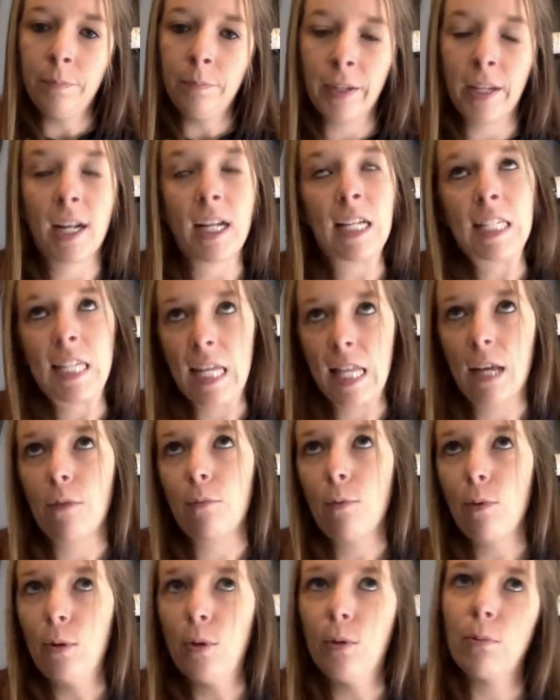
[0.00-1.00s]
and I'll say that,
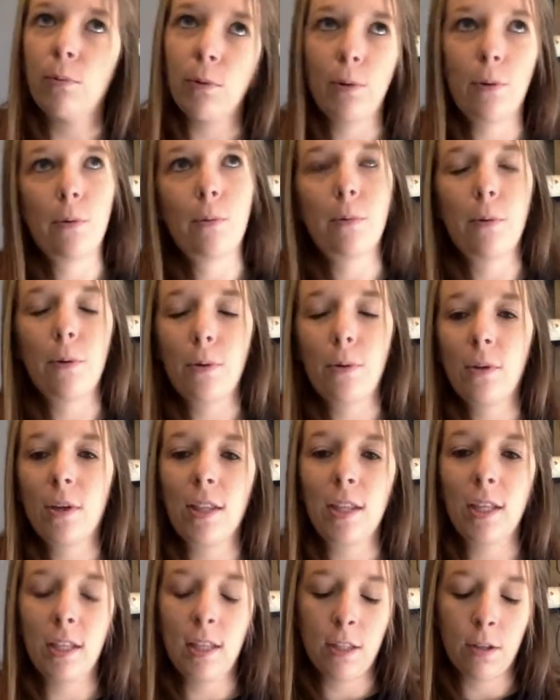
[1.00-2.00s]
roll, roll, roll,
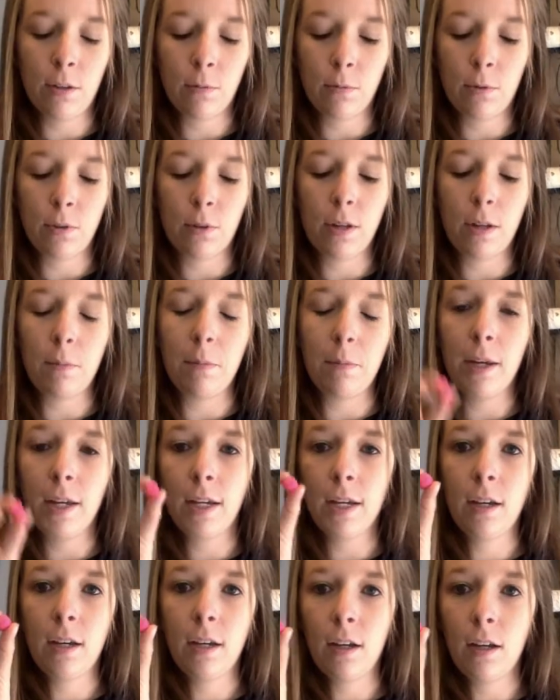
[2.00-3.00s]
and then they'll roll and make
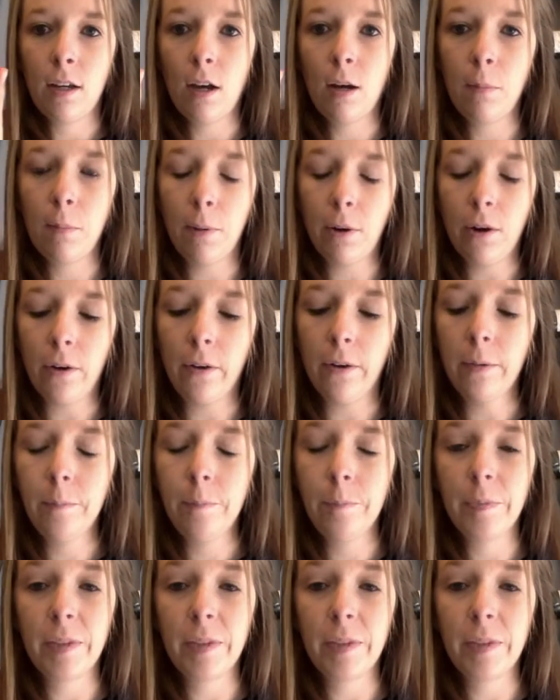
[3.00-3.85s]
a ball.